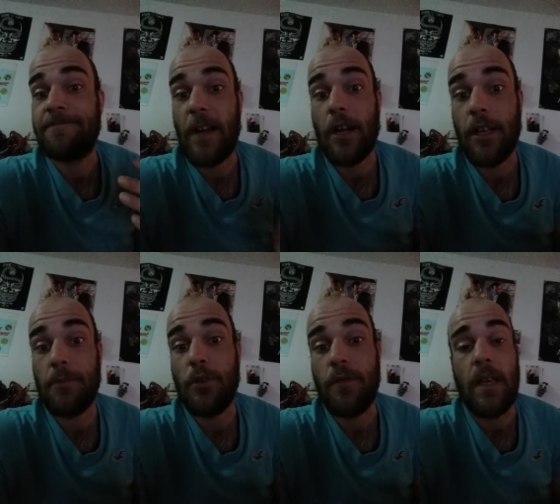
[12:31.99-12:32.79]
Very
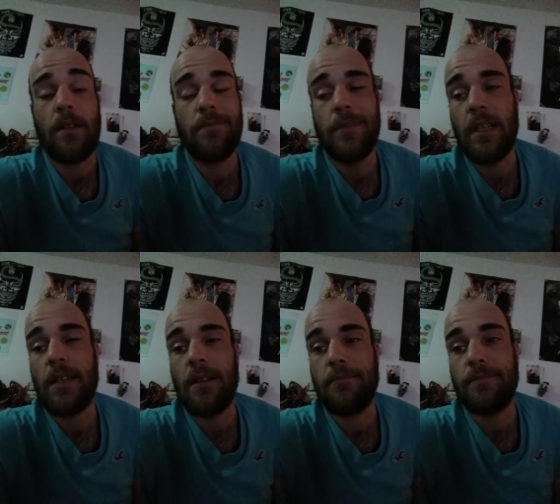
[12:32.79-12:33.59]
good movie.
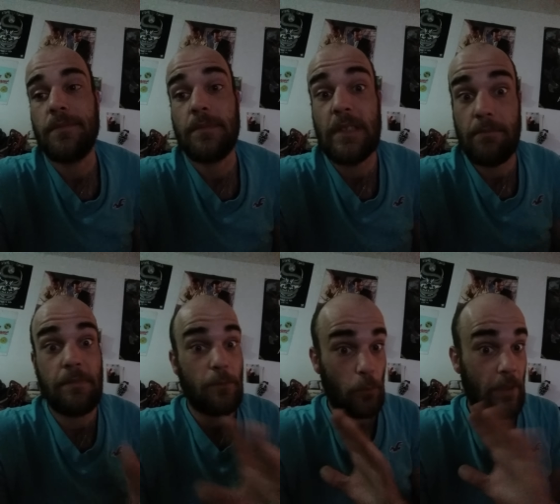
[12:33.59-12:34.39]
Um,
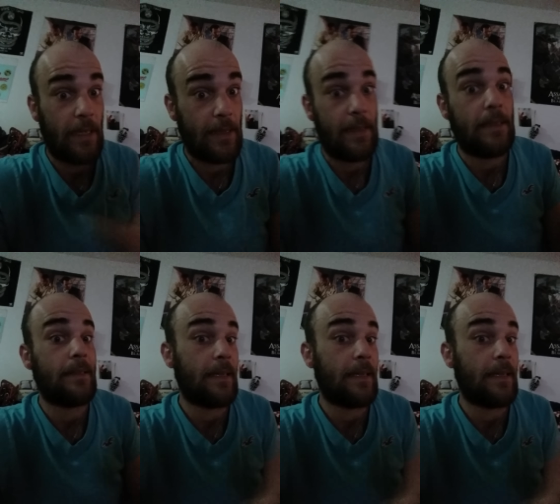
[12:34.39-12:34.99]
really,